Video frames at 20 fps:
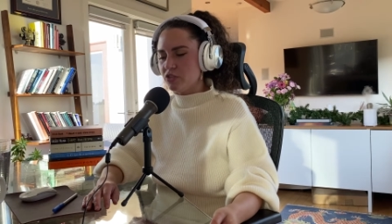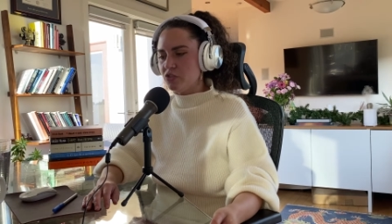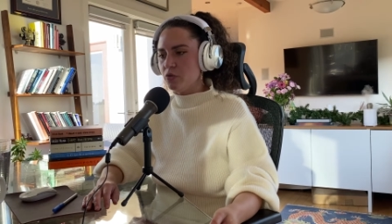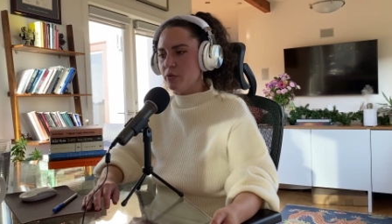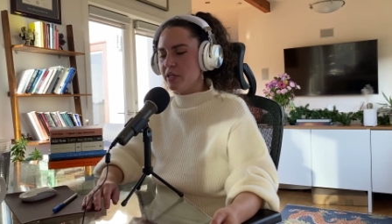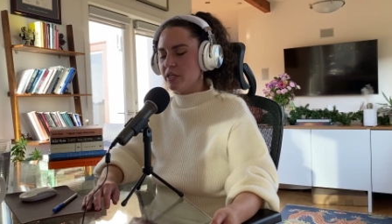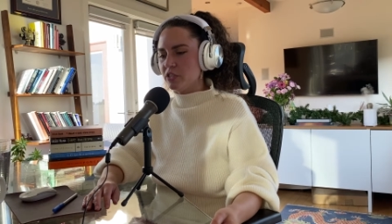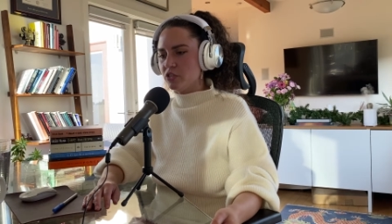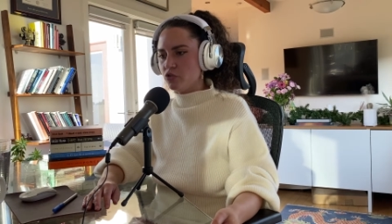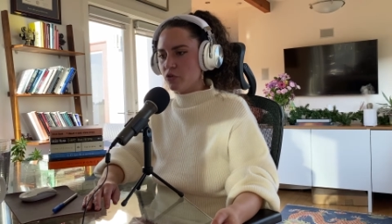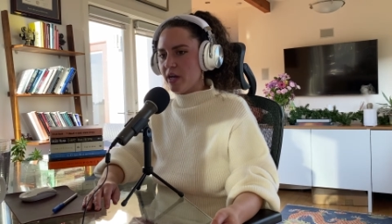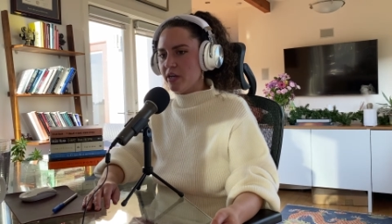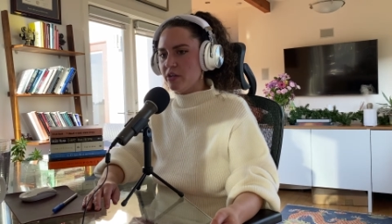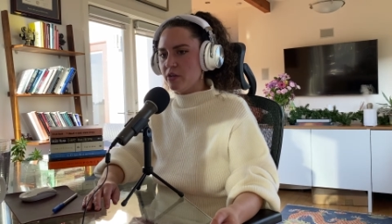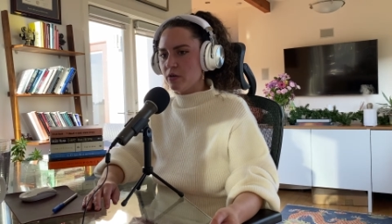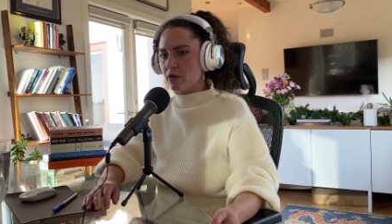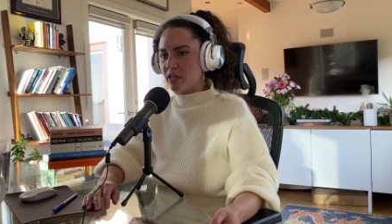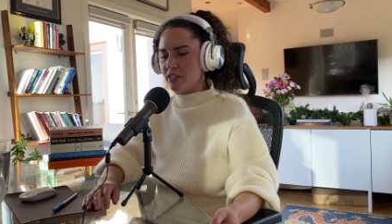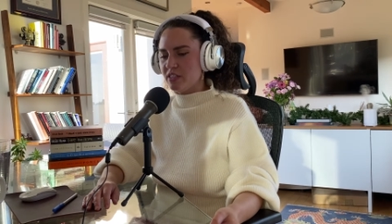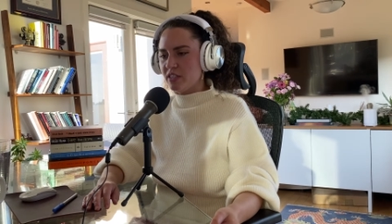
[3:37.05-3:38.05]
doing, is trying to,
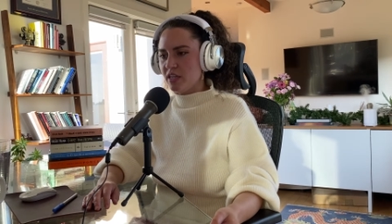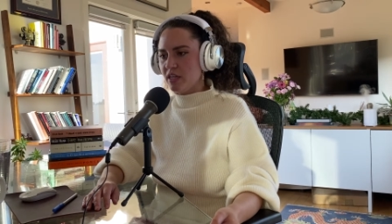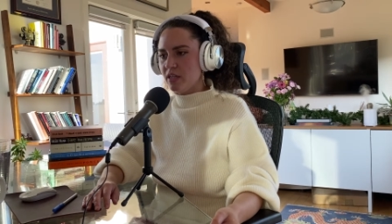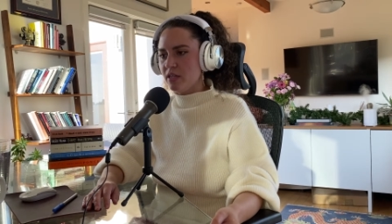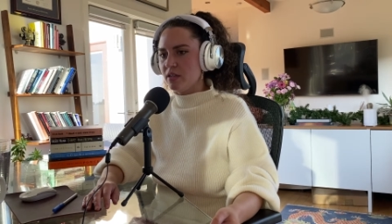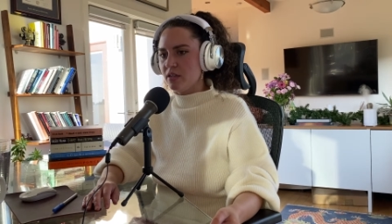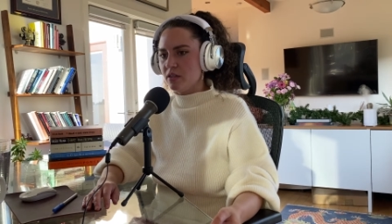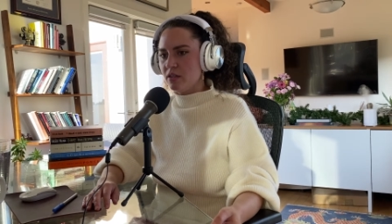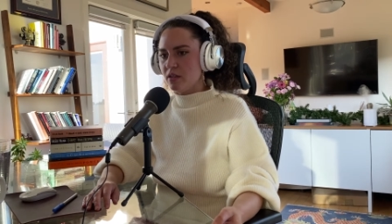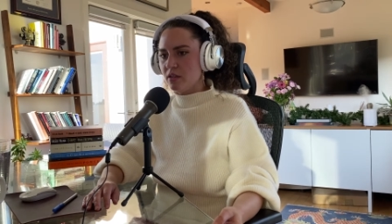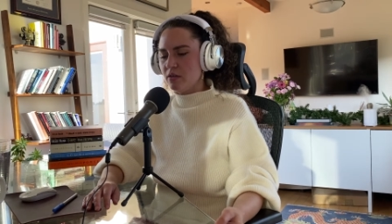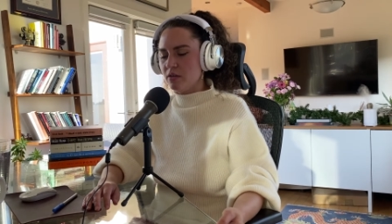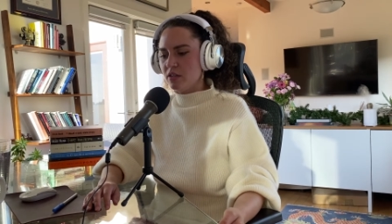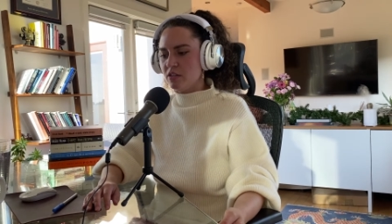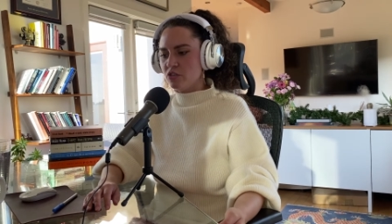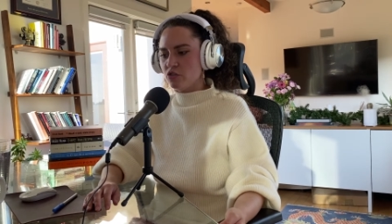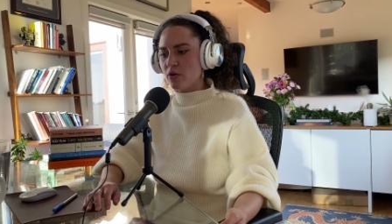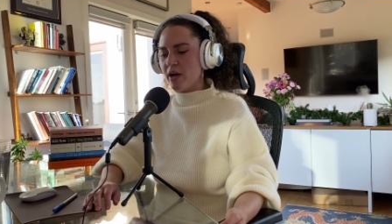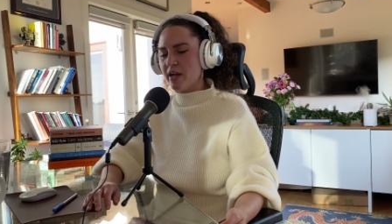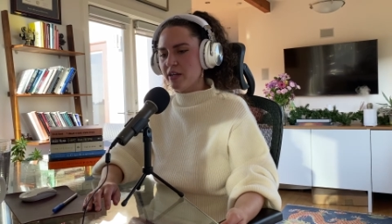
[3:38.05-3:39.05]
because he is
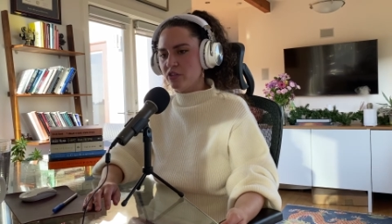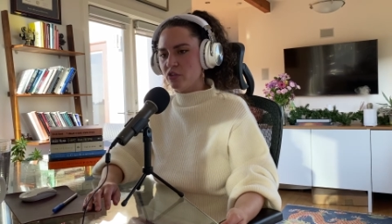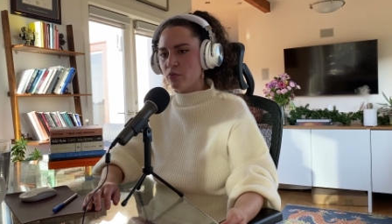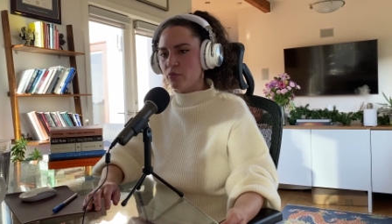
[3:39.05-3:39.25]
trying to,